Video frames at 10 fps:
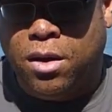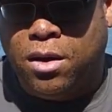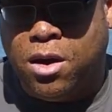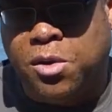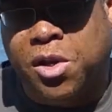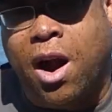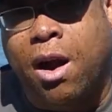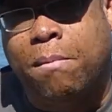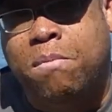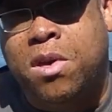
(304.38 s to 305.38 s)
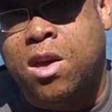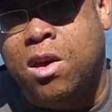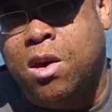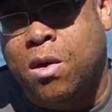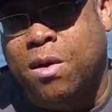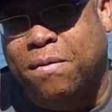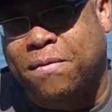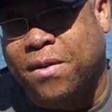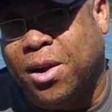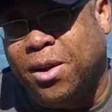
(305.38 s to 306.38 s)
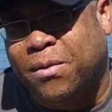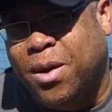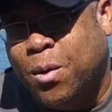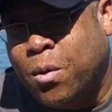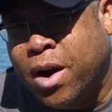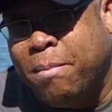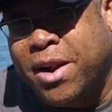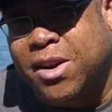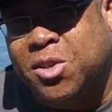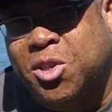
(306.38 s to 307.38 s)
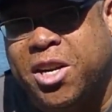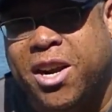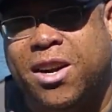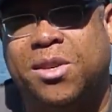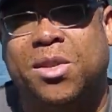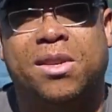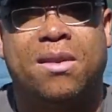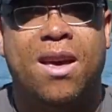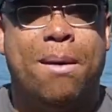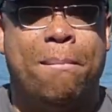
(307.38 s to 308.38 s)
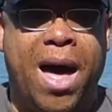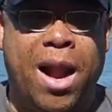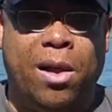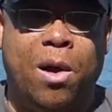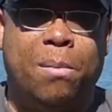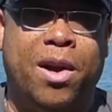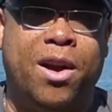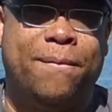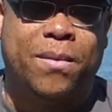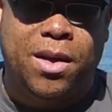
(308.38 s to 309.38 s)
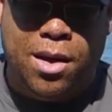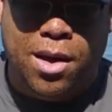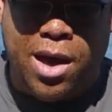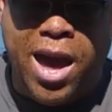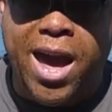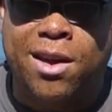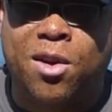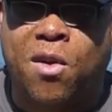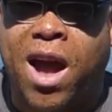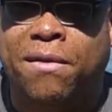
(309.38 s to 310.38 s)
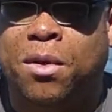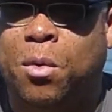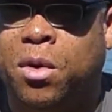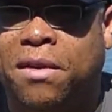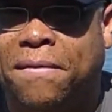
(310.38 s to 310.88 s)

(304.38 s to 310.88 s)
using our beautiful Weird Beers Cheers bottle opener, handcrafted with the